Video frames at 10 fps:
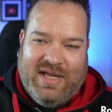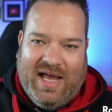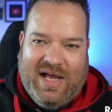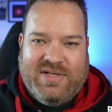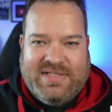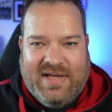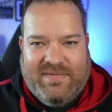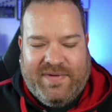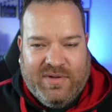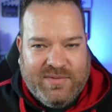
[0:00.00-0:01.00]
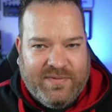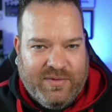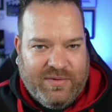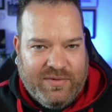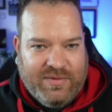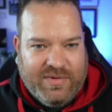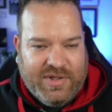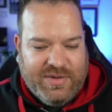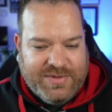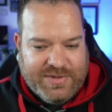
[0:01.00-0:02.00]
how does that feel for the
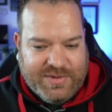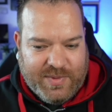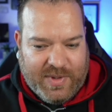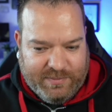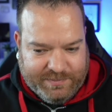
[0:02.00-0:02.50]
users as well?